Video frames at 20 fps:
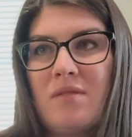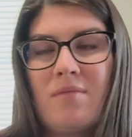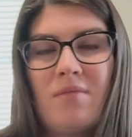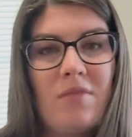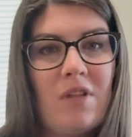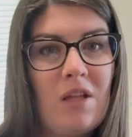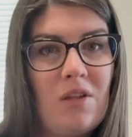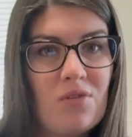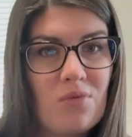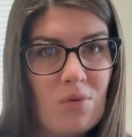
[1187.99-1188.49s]

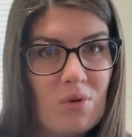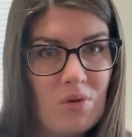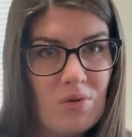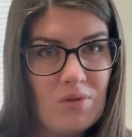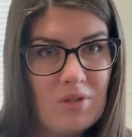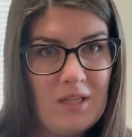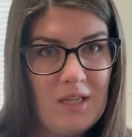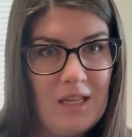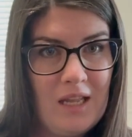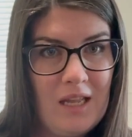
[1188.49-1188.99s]
These were
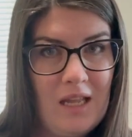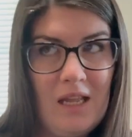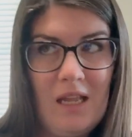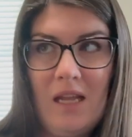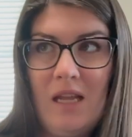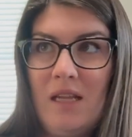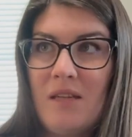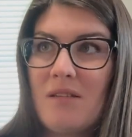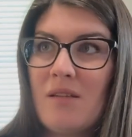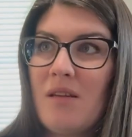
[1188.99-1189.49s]
only
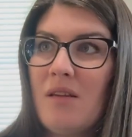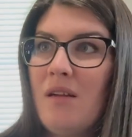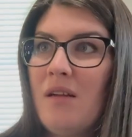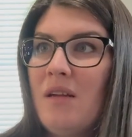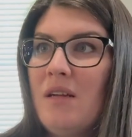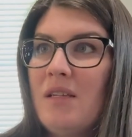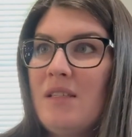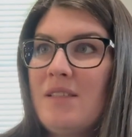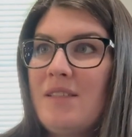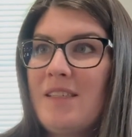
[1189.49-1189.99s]

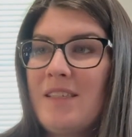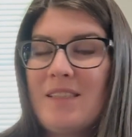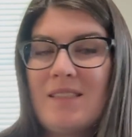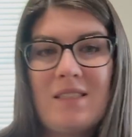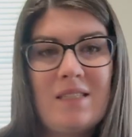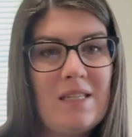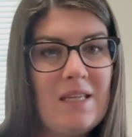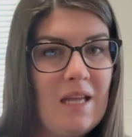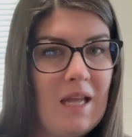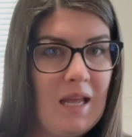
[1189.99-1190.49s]

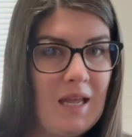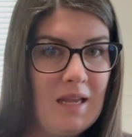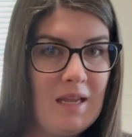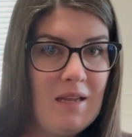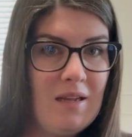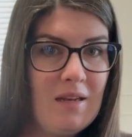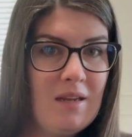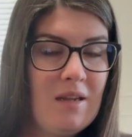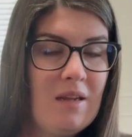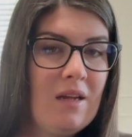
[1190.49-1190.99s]
$8.68.